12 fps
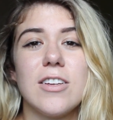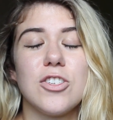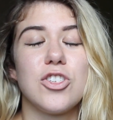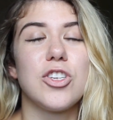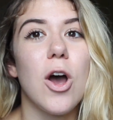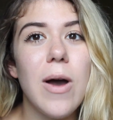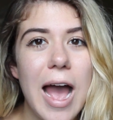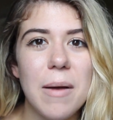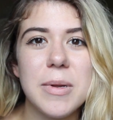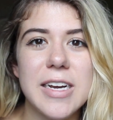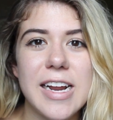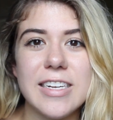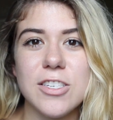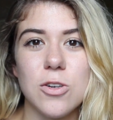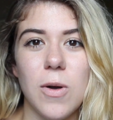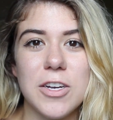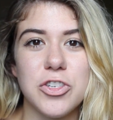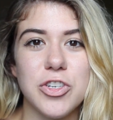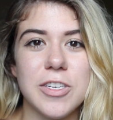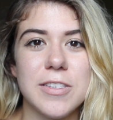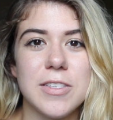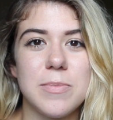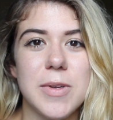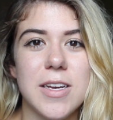so happy to answer
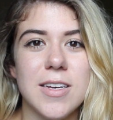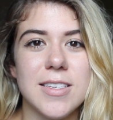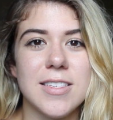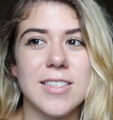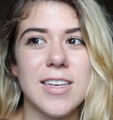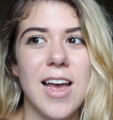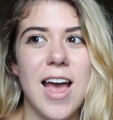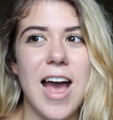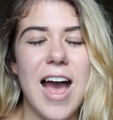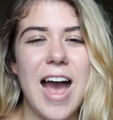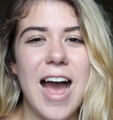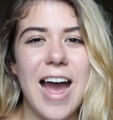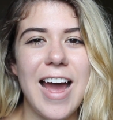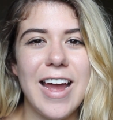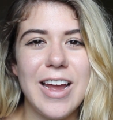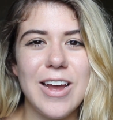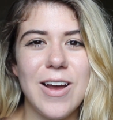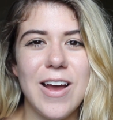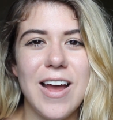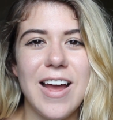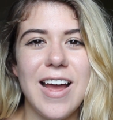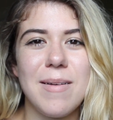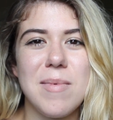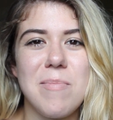questions because I
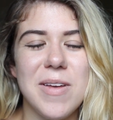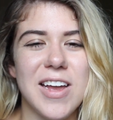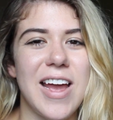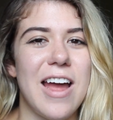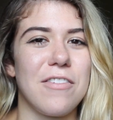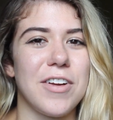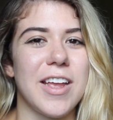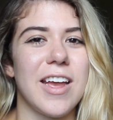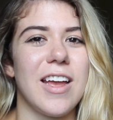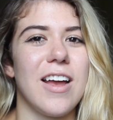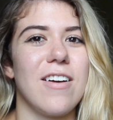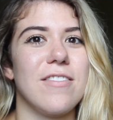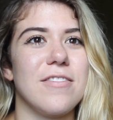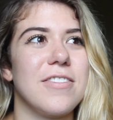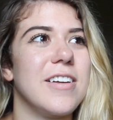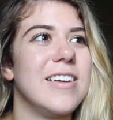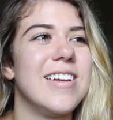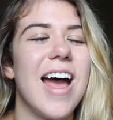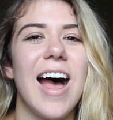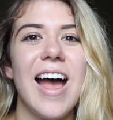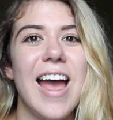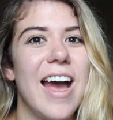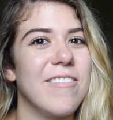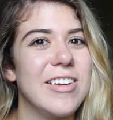am a big advocate of
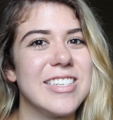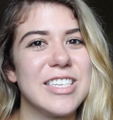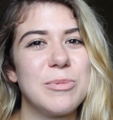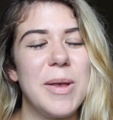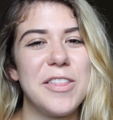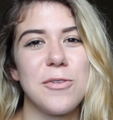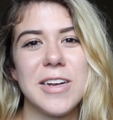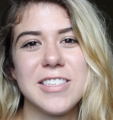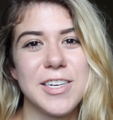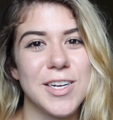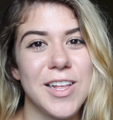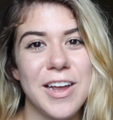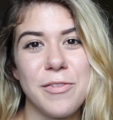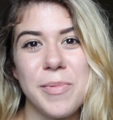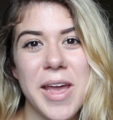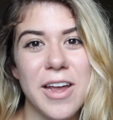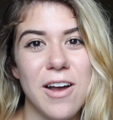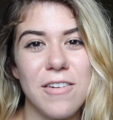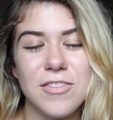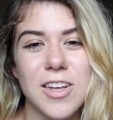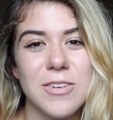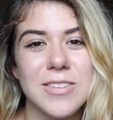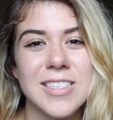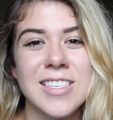not having to spend the rest of your life paying off
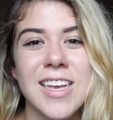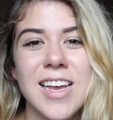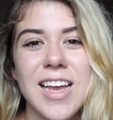loans.